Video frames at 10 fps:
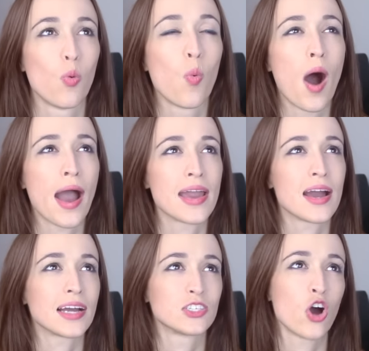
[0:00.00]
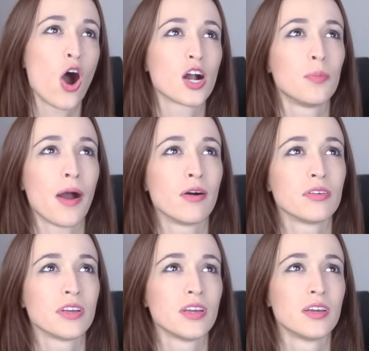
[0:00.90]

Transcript: why I talk about